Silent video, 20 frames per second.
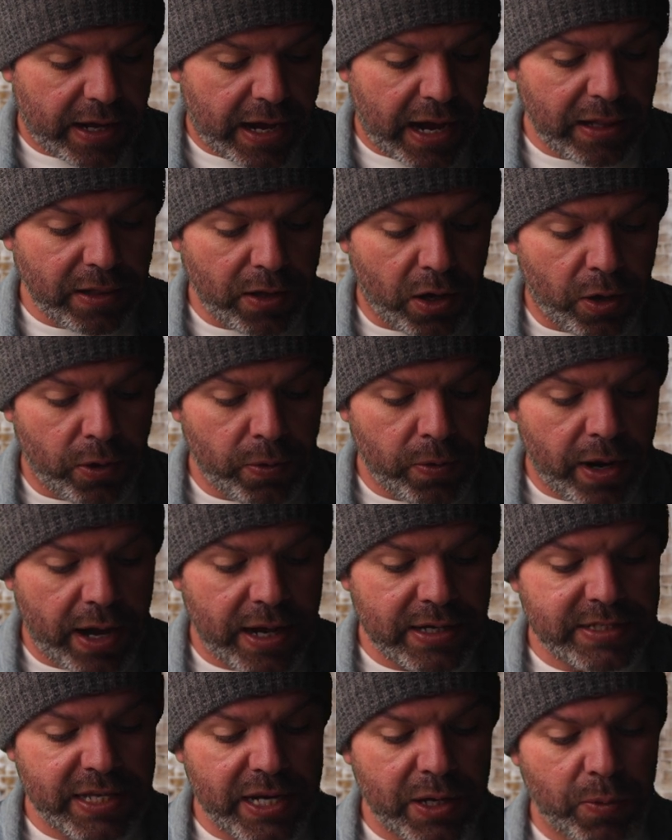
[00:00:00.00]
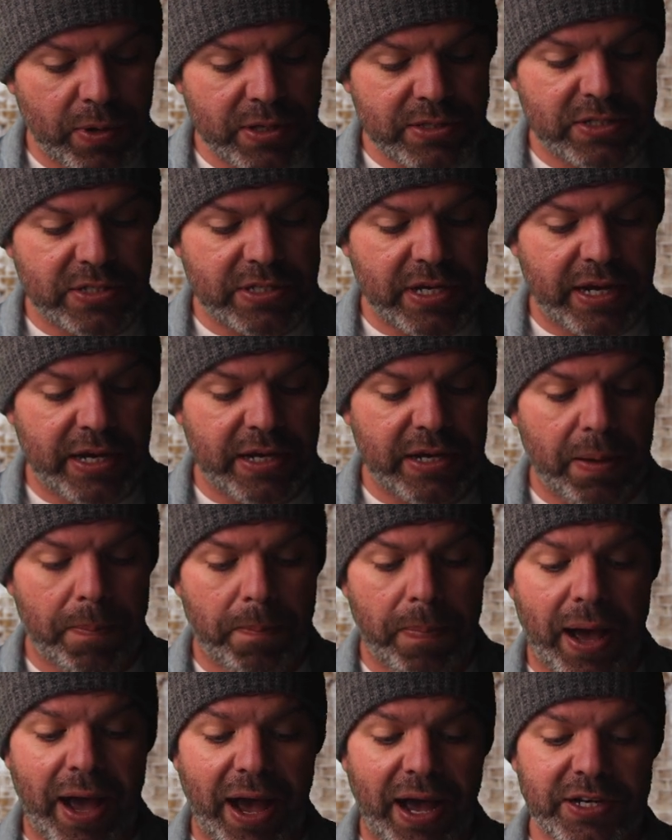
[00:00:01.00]
Hello, has anyone seen
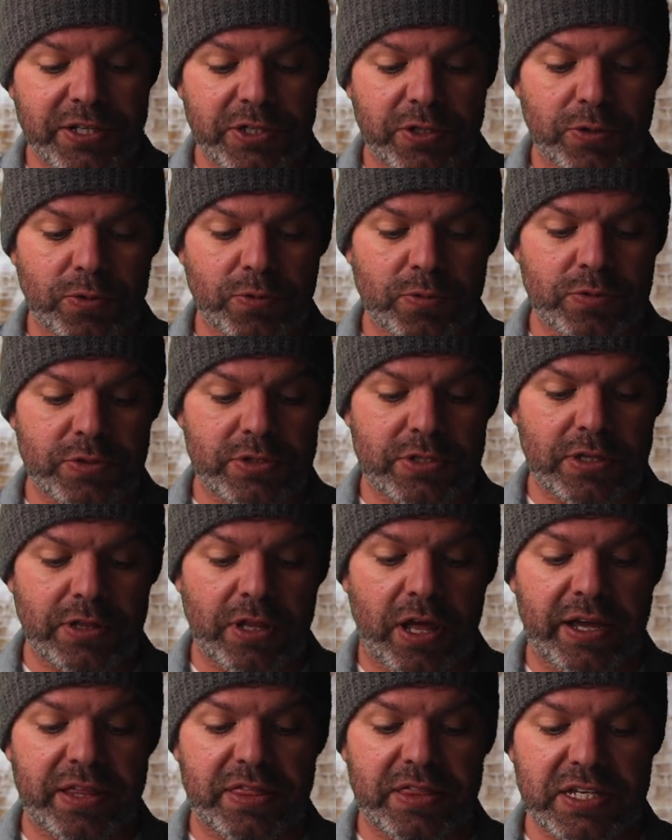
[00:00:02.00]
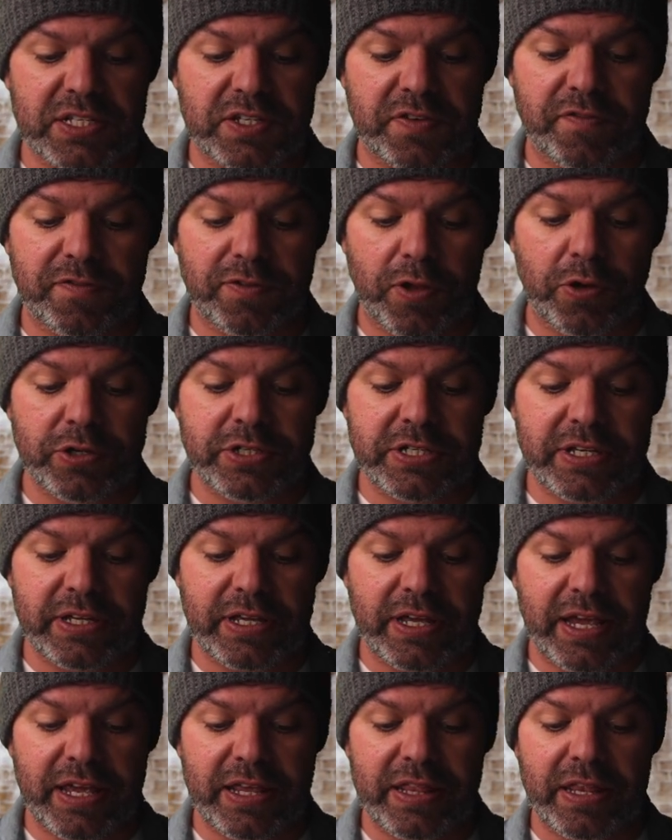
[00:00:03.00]
particles like this
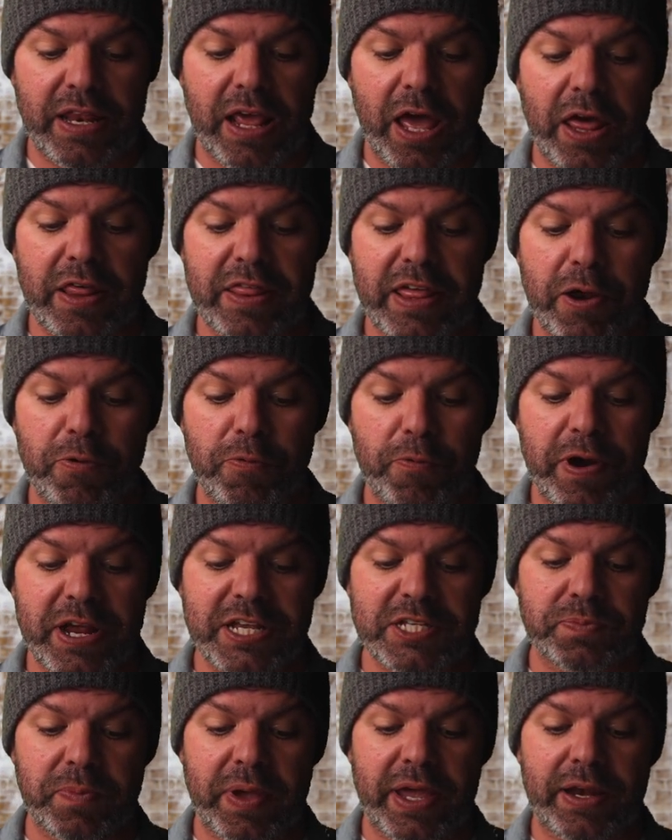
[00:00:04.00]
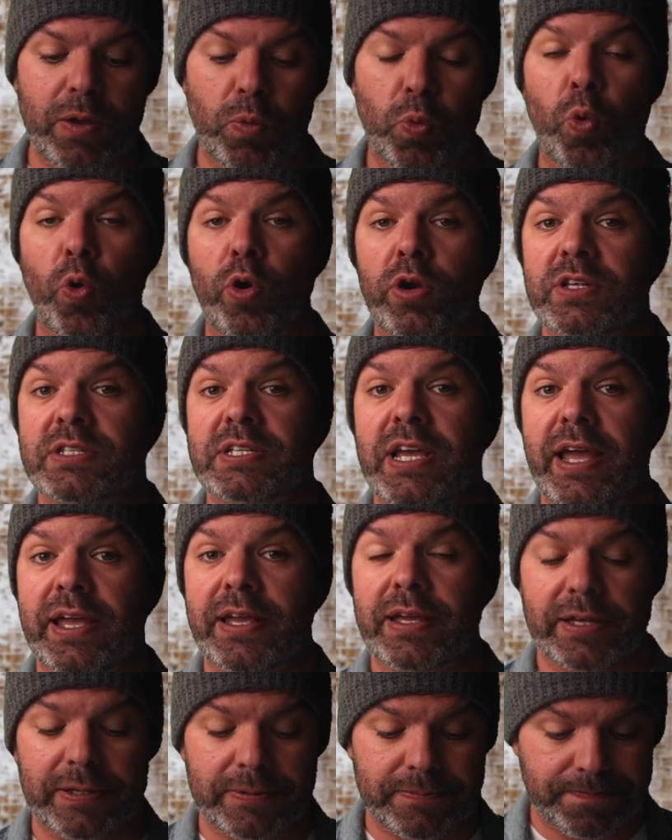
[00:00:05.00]
floating in their ResMed water
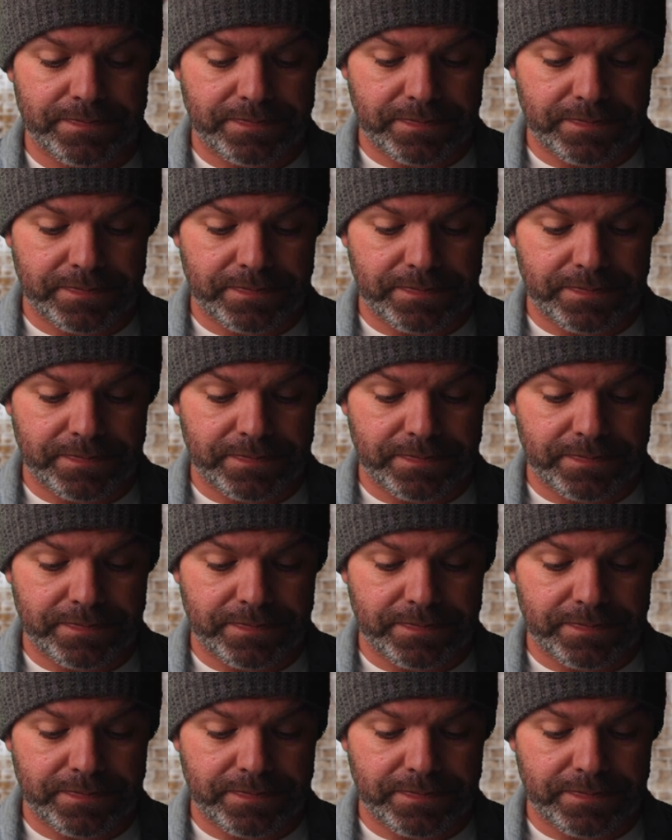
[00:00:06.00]
tank?